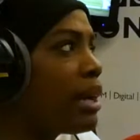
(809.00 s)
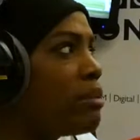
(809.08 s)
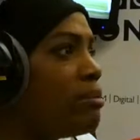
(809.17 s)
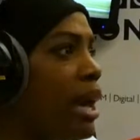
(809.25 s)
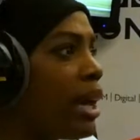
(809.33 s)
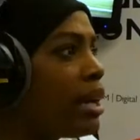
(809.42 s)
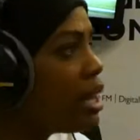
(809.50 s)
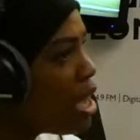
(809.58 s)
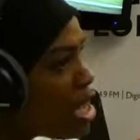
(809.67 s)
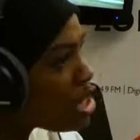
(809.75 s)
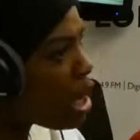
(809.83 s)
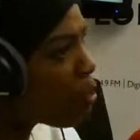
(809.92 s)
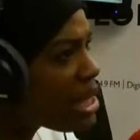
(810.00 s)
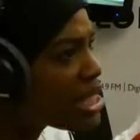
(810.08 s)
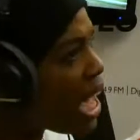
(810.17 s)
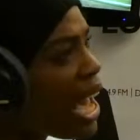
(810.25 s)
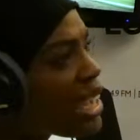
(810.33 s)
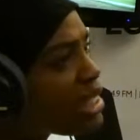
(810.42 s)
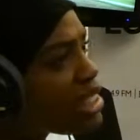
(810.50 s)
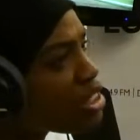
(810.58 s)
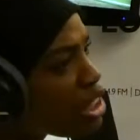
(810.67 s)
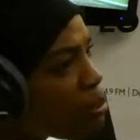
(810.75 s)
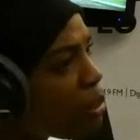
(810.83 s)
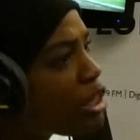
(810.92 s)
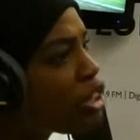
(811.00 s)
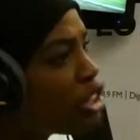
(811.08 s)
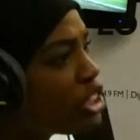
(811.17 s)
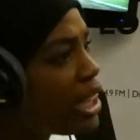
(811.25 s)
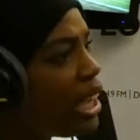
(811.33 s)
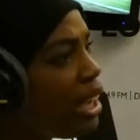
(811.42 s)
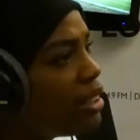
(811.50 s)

out in May. So I'm excited. It's going to be a good year.